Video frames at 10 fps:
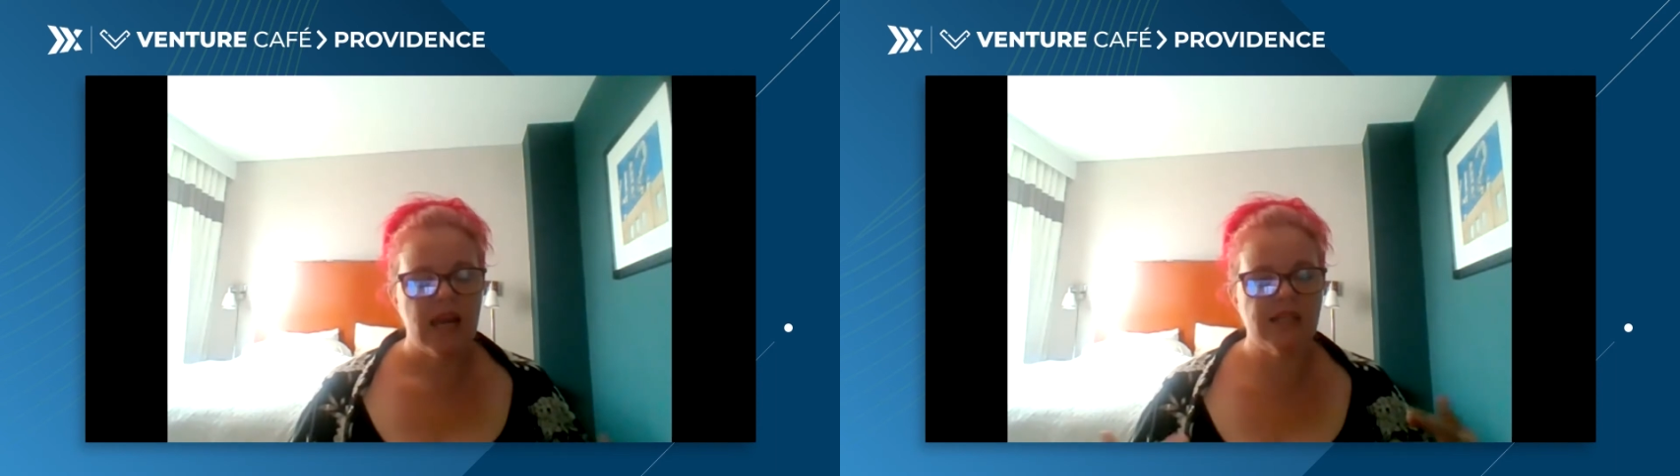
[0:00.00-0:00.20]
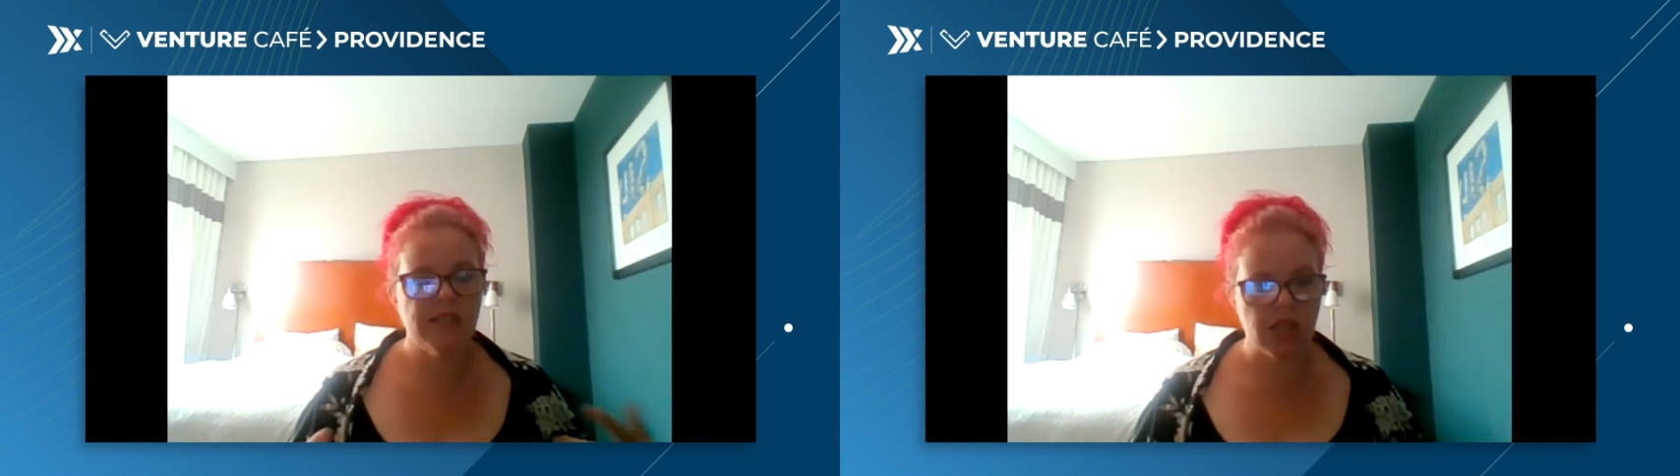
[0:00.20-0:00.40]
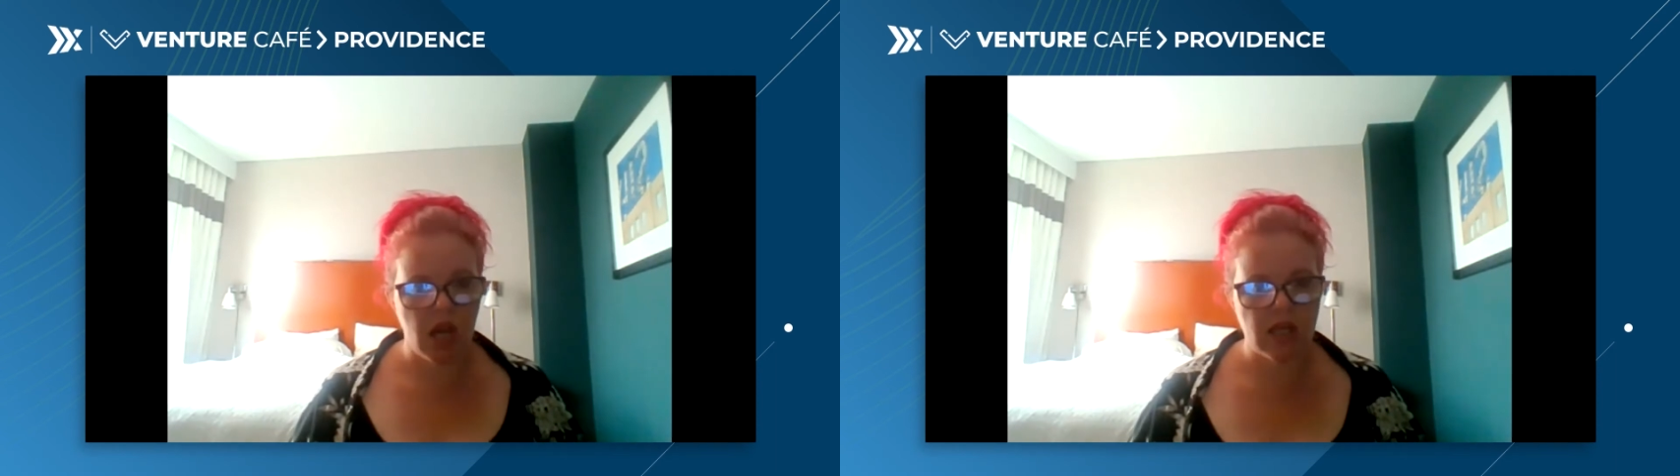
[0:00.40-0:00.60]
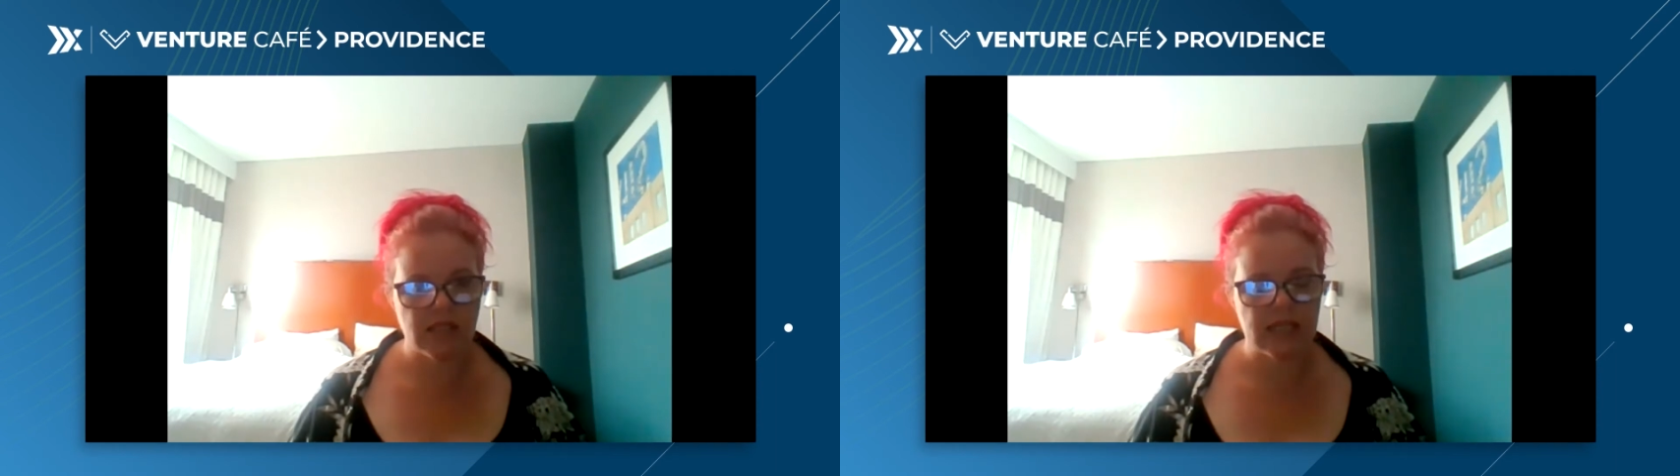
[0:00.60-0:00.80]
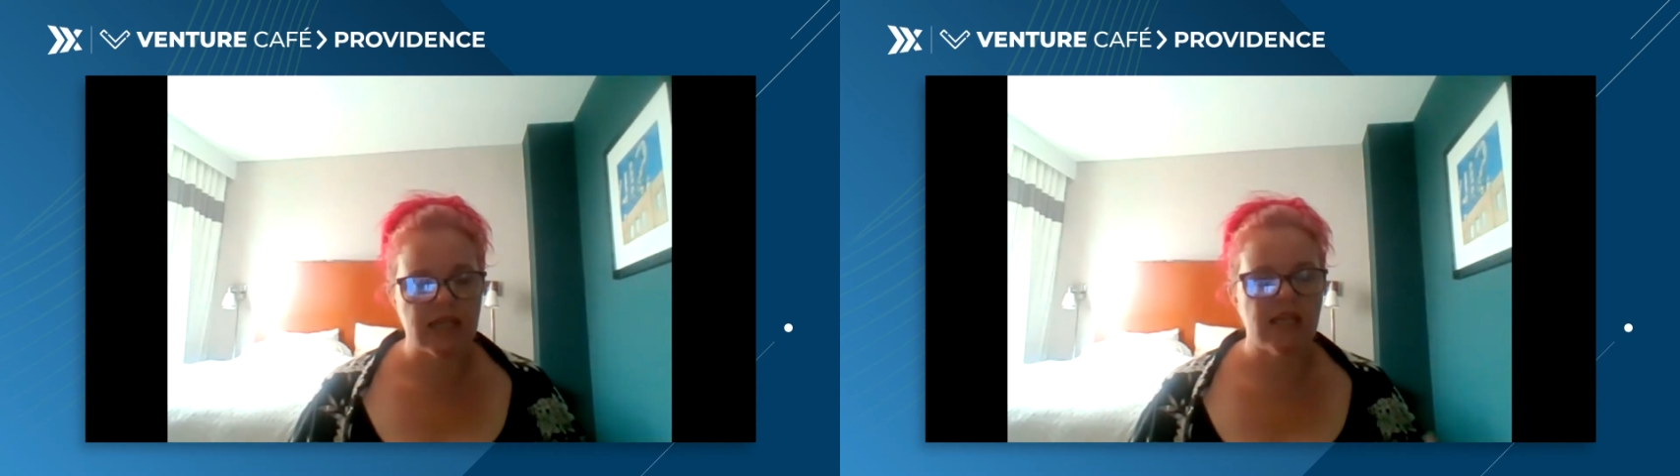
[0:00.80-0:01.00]
and
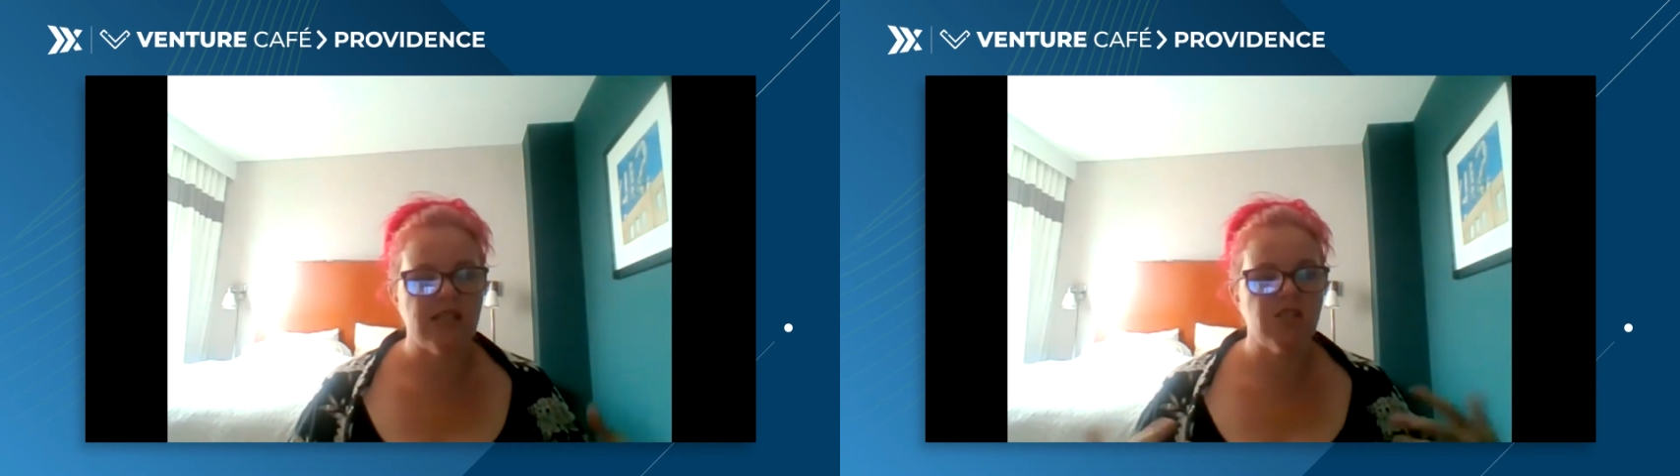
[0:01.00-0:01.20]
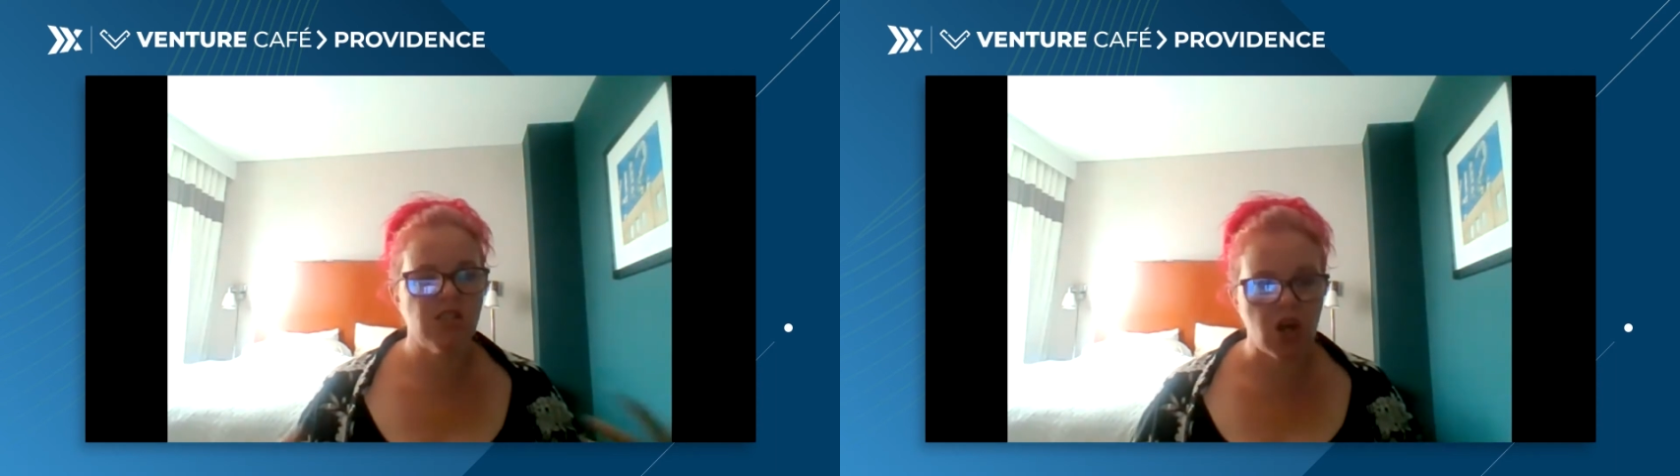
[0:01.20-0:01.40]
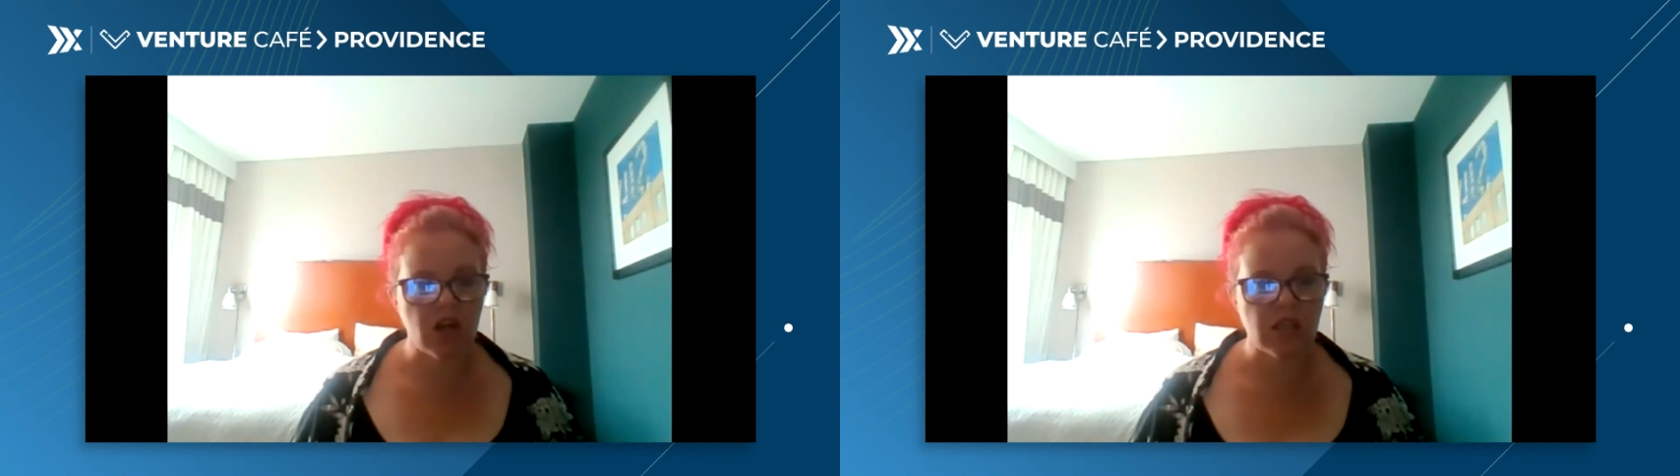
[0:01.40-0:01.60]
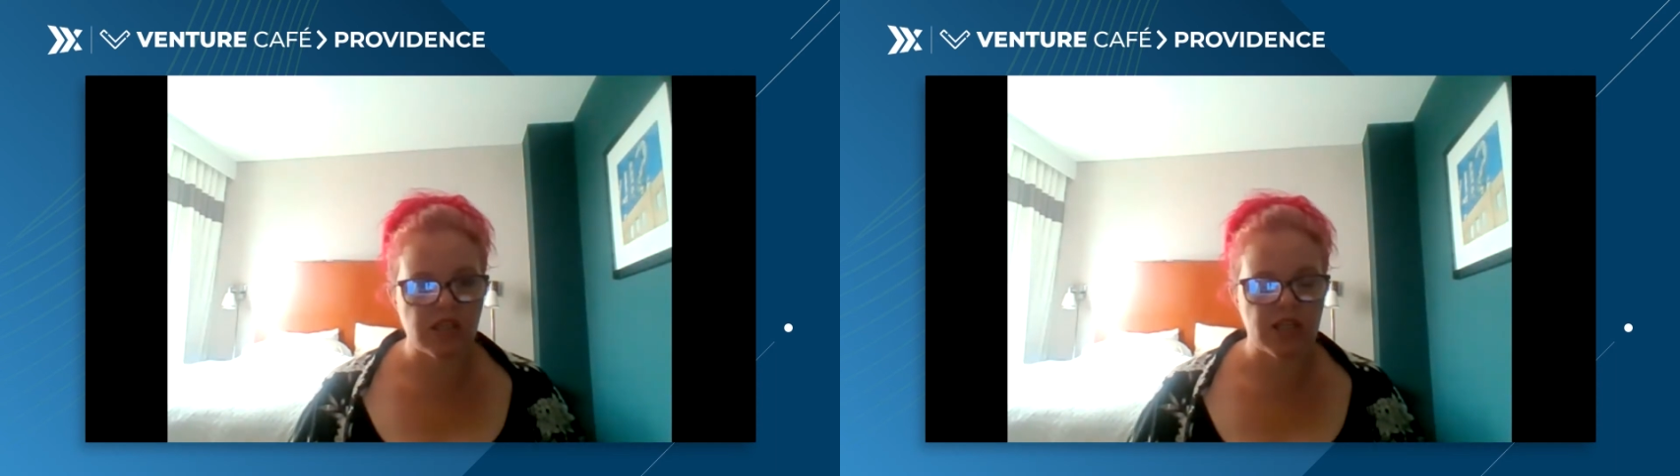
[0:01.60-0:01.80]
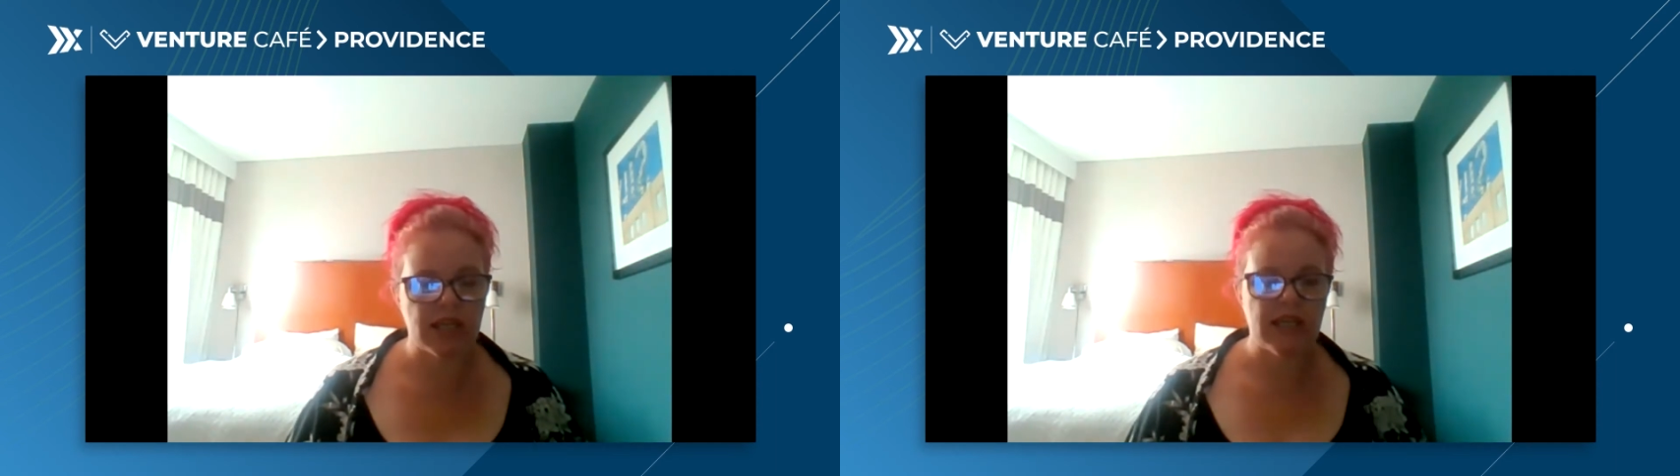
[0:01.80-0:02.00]
daunting and
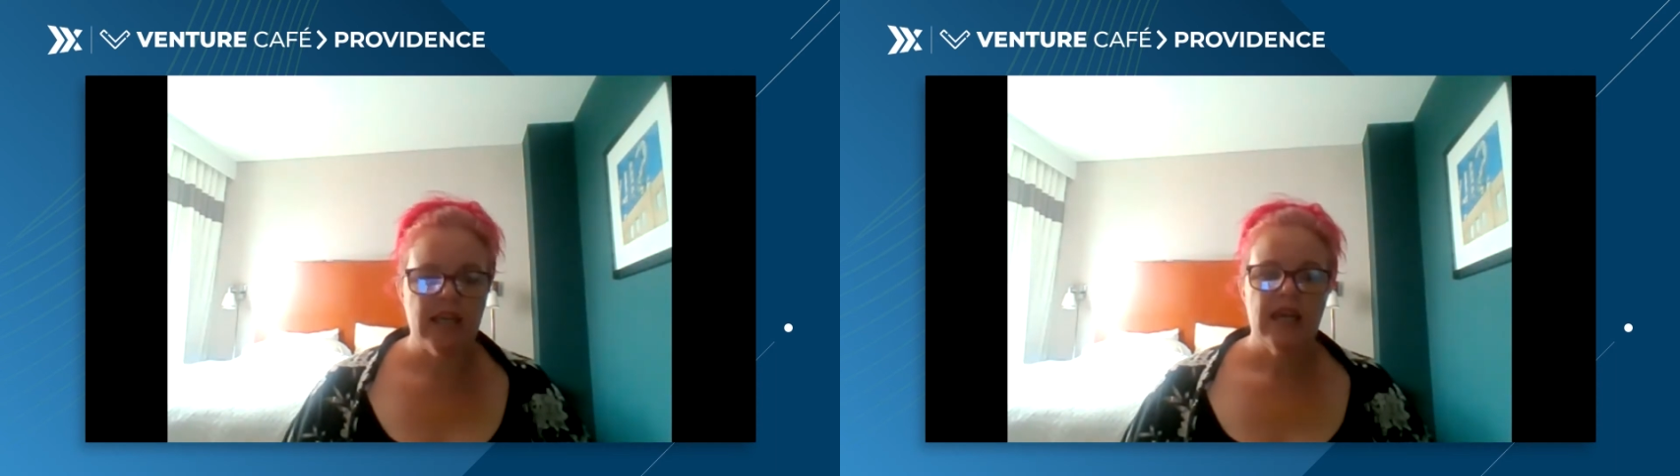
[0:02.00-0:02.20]
discouraging.